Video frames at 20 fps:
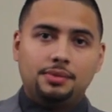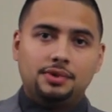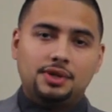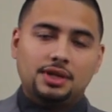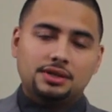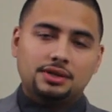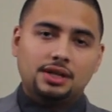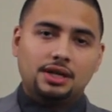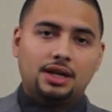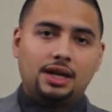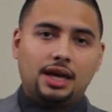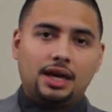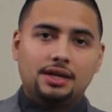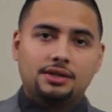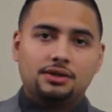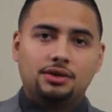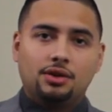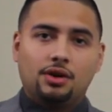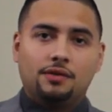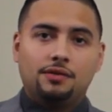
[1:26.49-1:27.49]
just in
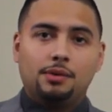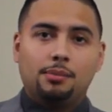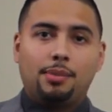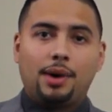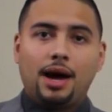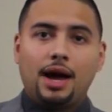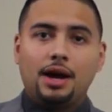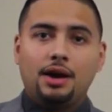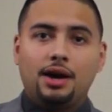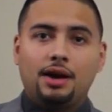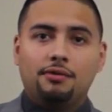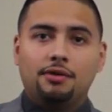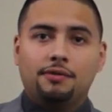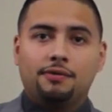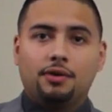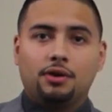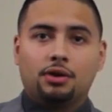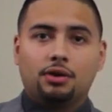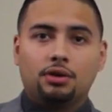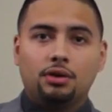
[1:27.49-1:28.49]
case, if the buyer ever
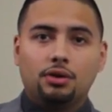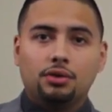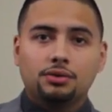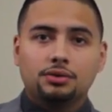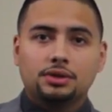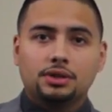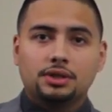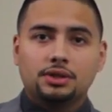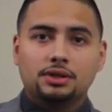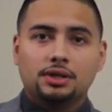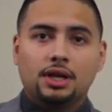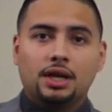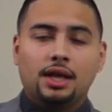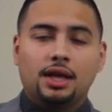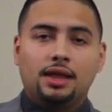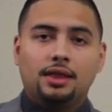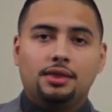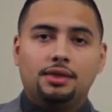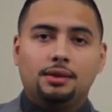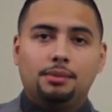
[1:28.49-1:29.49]
forecloses,
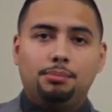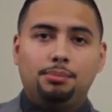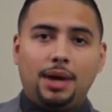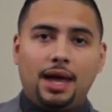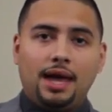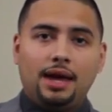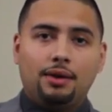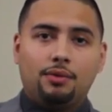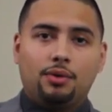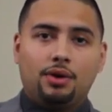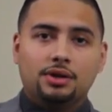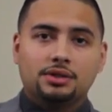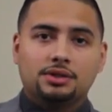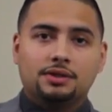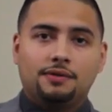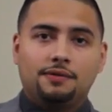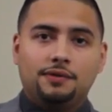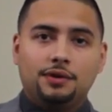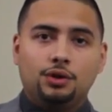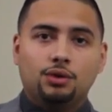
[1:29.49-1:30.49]
the bank wants
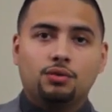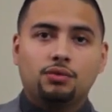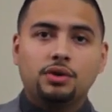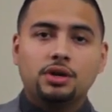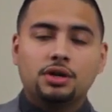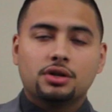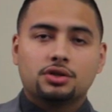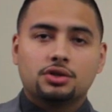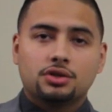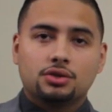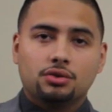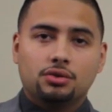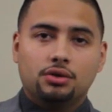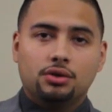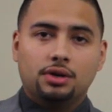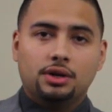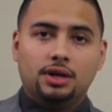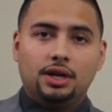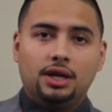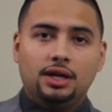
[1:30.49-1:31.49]
to feel
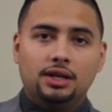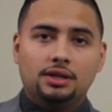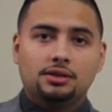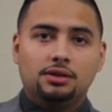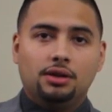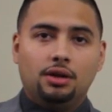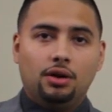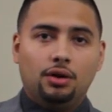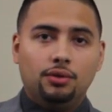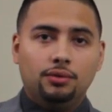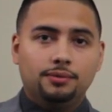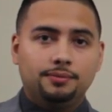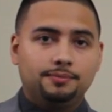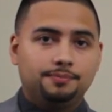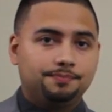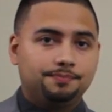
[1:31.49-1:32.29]
reassured in its loan.